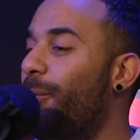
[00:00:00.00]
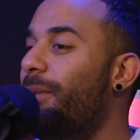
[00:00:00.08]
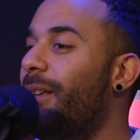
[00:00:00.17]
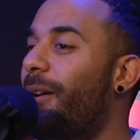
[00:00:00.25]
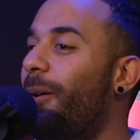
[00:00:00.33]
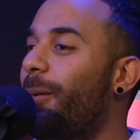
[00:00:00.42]

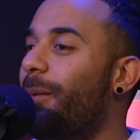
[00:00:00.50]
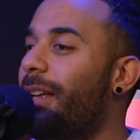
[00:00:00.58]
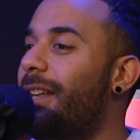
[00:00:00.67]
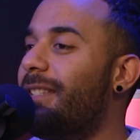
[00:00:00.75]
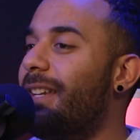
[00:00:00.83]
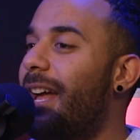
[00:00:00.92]
you know,
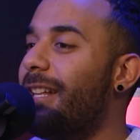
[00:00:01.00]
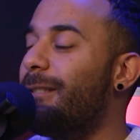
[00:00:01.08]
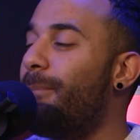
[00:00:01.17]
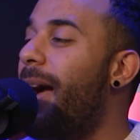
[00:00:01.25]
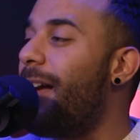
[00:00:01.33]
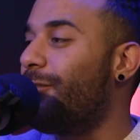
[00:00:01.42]
isn't as
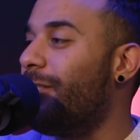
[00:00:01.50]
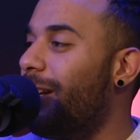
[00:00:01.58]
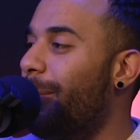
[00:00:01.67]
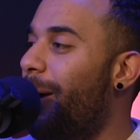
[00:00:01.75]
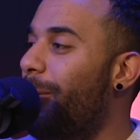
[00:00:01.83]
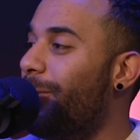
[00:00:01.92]
passionate
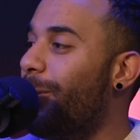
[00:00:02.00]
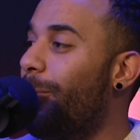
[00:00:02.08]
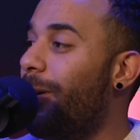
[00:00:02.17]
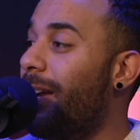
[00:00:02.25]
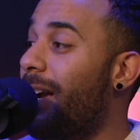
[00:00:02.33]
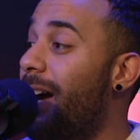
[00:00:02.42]
about what they're
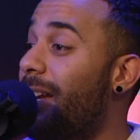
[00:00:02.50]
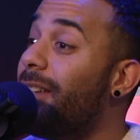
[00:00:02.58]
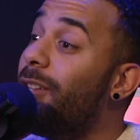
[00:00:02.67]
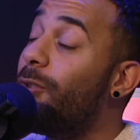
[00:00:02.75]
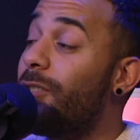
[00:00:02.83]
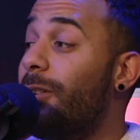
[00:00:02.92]
working on, and
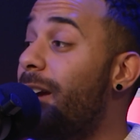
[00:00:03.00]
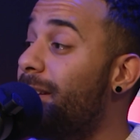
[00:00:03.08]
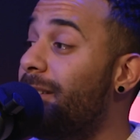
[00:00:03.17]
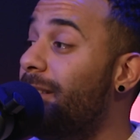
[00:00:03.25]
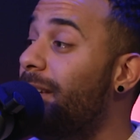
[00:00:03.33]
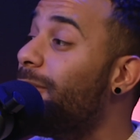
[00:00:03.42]
you still got to
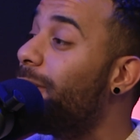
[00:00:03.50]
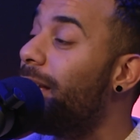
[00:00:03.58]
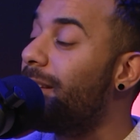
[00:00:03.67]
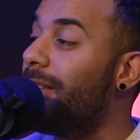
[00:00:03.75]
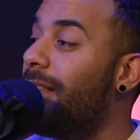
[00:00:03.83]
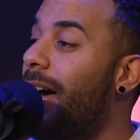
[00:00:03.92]
deliver
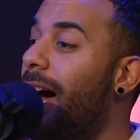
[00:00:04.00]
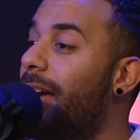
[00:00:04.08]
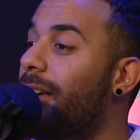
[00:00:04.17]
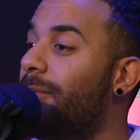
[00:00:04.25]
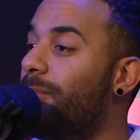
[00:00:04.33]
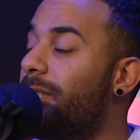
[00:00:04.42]
like to the
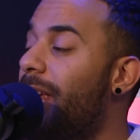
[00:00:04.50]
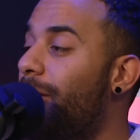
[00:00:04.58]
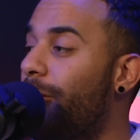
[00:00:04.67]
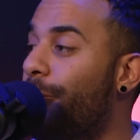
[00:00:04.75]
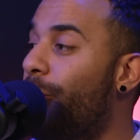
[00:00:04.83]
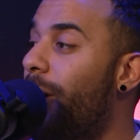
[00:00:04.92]
high
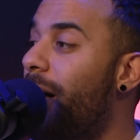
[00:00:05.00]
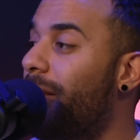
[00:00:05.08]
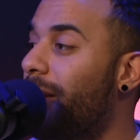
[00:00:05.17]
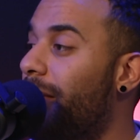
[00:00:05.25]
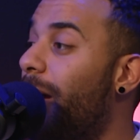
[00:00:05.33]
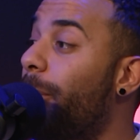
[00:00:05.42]
standard of
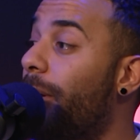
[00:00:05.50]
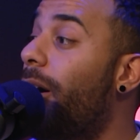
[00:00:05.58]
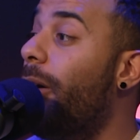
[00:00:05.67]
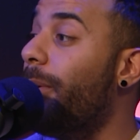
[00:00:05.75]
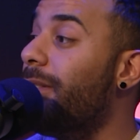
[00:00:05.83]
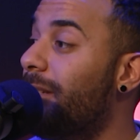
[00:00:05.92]
quality that we
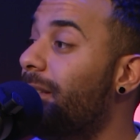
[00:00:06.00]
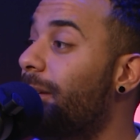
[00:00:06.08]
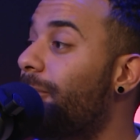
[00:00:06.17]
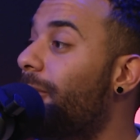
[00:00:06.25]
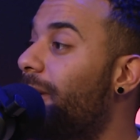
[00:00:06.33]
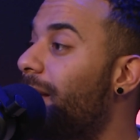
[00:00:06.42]
always
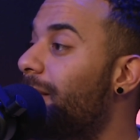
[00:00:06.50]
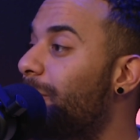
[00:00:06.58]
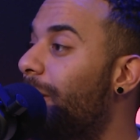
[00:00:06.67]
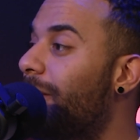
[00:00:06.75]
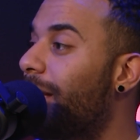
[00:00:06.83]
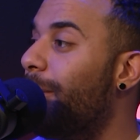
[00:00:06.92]
deliver in. So
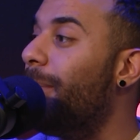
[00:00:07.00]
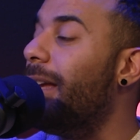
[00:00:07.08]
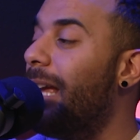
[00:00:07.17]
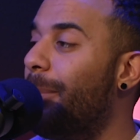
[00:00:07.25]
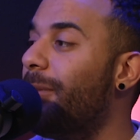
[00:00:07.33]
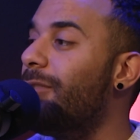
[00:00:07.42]
I think
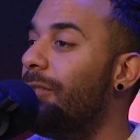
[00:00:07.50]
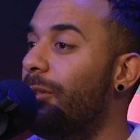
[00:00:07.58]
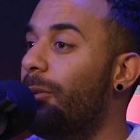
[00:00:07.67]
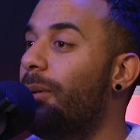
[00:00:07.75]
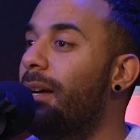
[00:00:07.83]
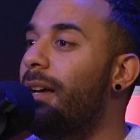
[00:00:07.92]
being able
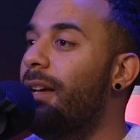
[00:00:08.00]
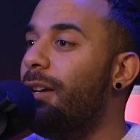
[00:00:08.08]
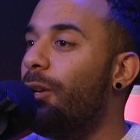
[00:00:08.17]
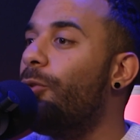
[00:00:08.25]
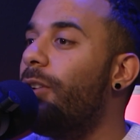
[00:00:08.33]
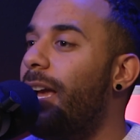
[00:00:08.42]
to
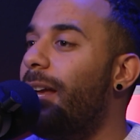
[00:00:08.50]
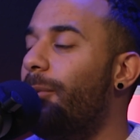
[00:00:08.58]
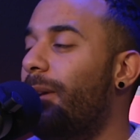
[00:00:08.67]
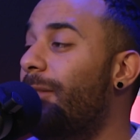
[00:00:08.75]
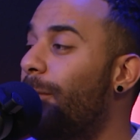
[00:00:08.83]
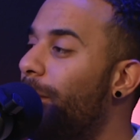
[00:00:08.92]
create
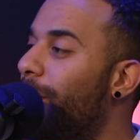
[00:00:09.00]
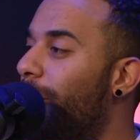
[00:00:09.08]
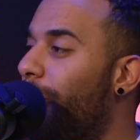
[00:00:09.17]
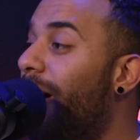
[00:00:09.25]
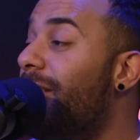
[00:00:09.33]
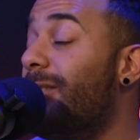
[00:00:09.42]
even when you
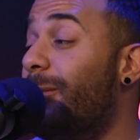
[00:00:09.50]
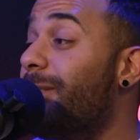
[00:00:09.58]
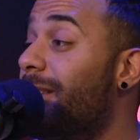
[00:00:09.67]
don't want to is